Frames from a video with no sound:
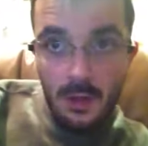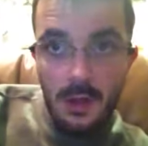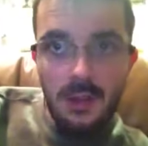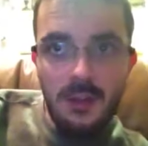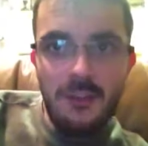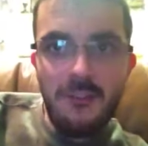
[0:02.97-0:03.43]

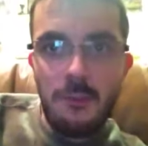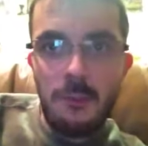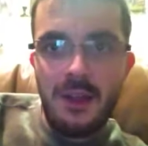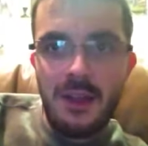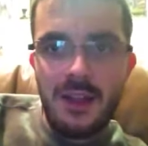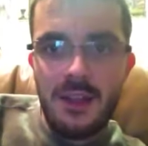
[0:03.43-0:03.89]
Hello,
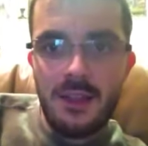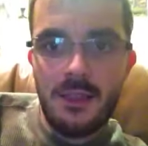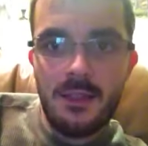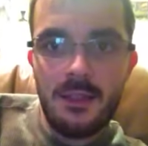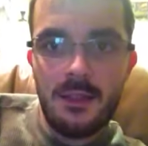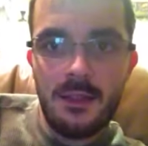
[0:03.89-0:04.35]
everybody.
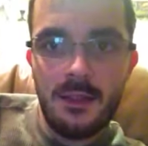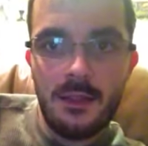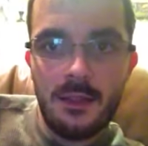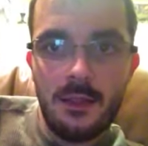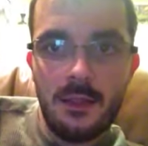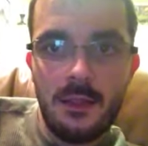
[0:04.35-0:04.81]

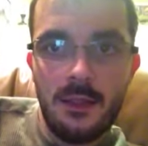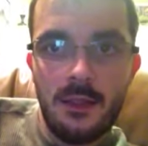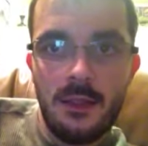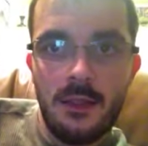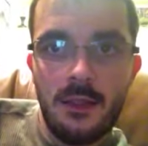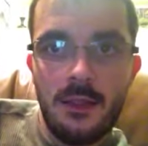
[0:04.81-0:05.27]

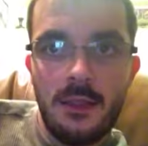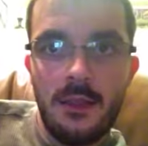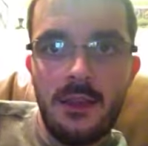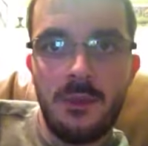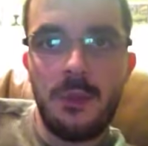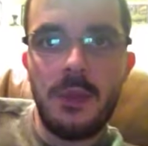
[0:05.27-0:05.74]

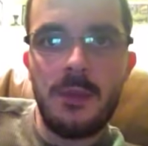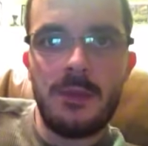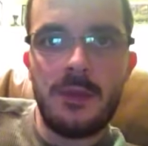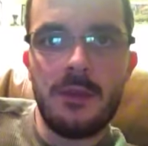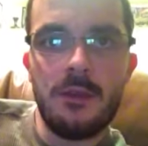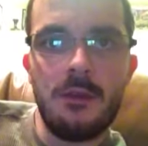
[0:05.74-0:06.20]
It's Pete
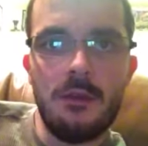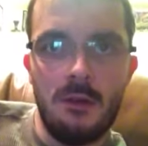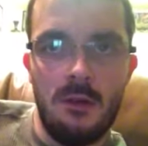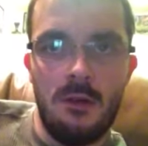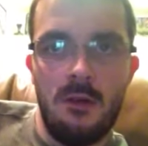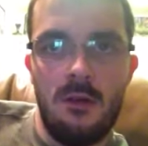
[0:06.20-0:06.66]
McHugh.